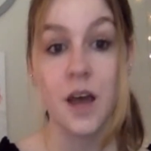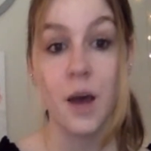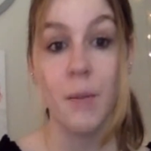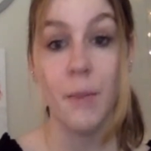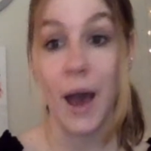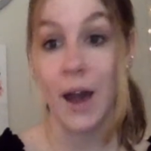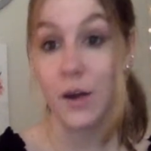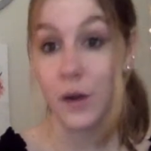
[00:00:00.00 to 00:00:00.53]
a
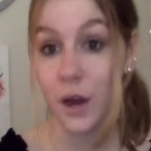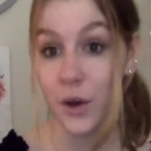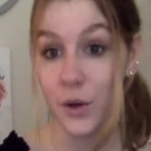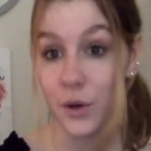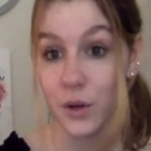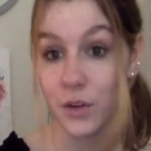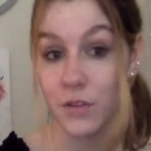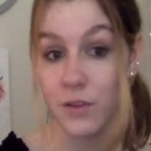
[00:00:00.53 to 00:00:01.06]

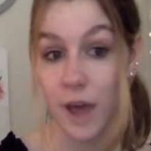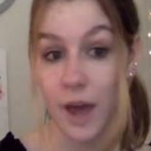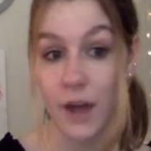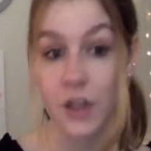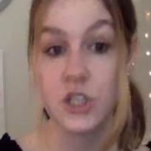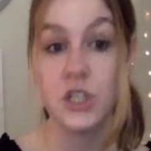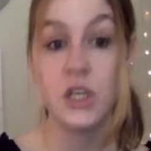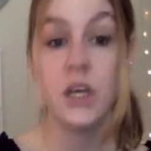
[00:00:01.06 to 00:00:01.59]
backgrounder and
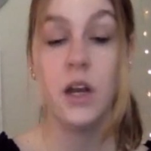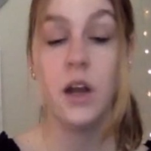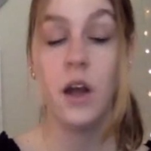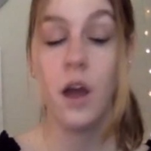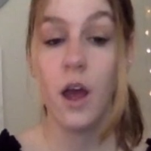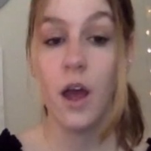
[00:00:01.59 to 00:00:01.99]
fact sheet,